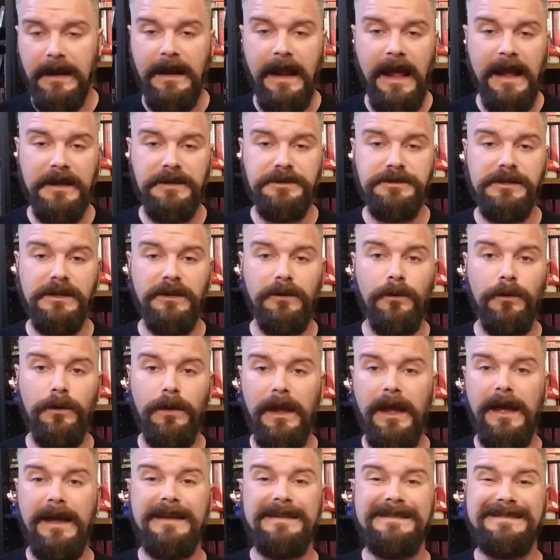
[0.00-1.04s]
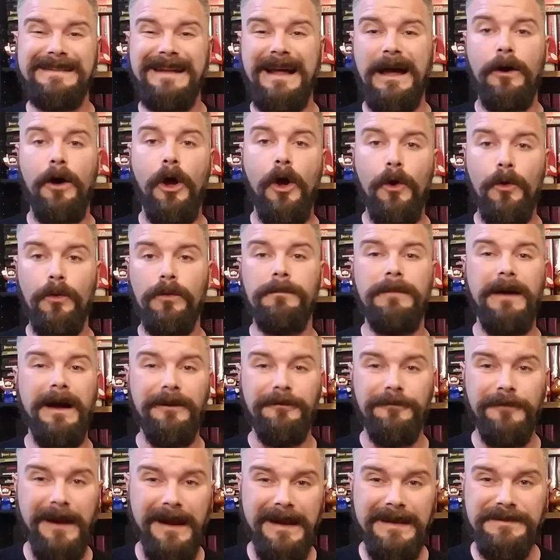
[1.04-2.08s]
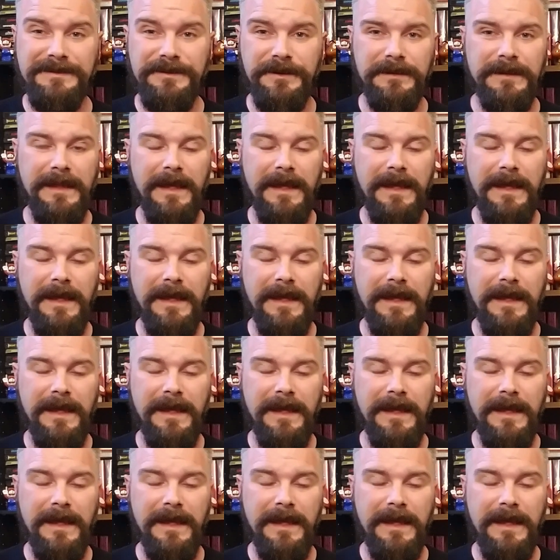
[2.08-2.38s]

And actually, Ouya is now owned by Razer,